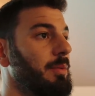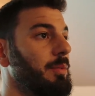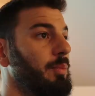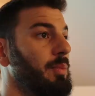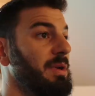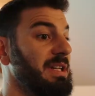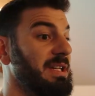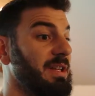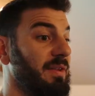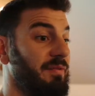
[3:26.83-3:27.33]

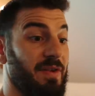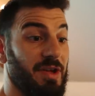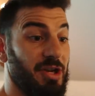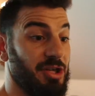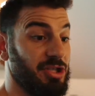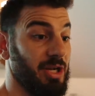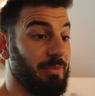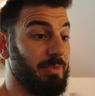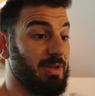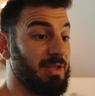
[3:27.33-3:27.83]
We need to
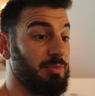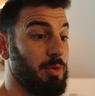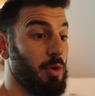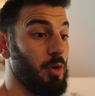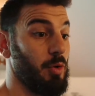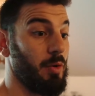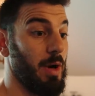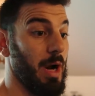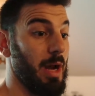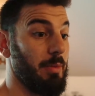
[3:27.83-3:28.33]
finish up this
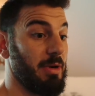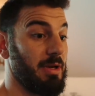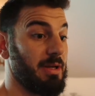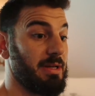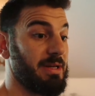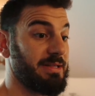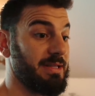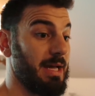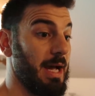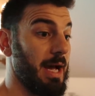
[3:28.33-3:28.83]
programming
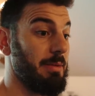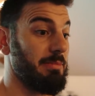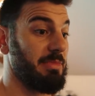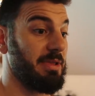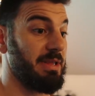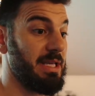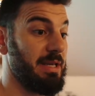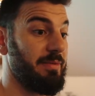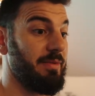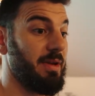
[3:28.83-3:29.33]
because I'm
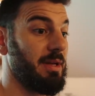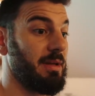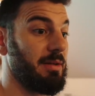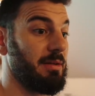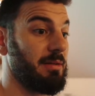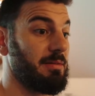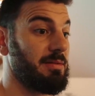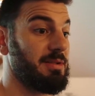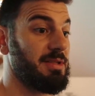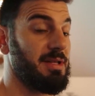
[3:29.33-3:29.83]

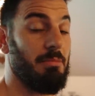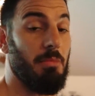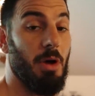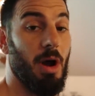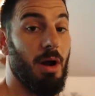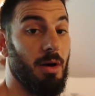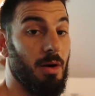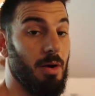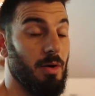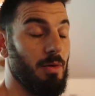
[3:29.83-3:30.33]
leaving
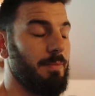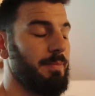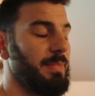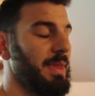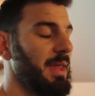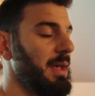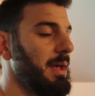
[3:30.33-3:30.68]
tomorrow.